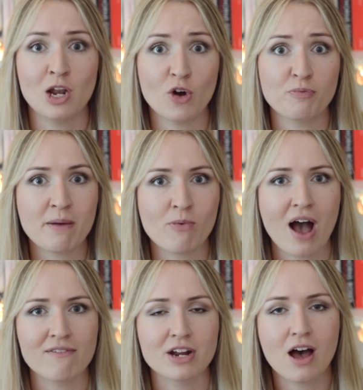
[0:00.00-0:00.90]
A lot of people
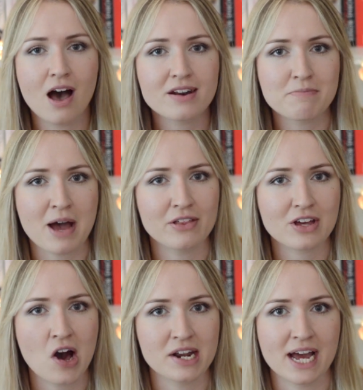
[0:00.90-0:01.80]
haven't heard about the
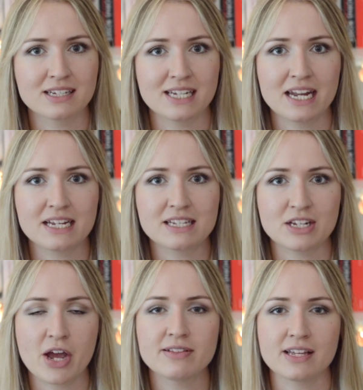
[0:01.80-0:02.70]
Carnac standing
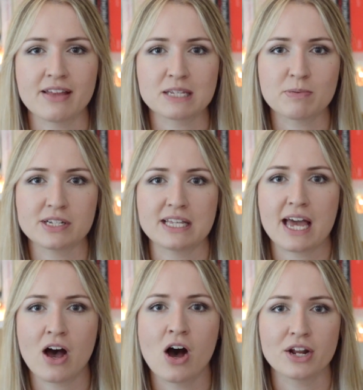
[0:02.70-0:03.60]
stones, and that's because
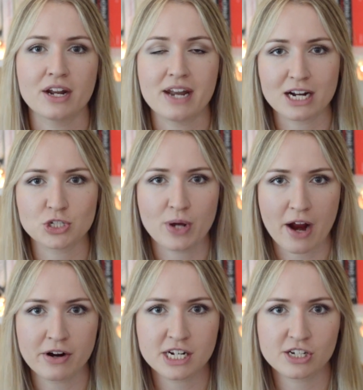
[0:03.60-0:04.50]
they aren't a national
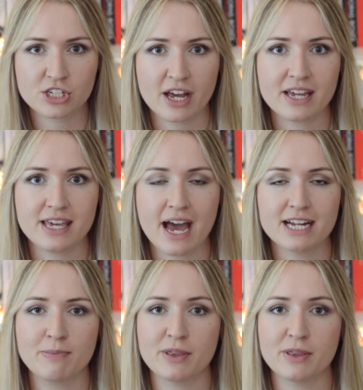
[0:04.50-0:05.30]
heritage site yet,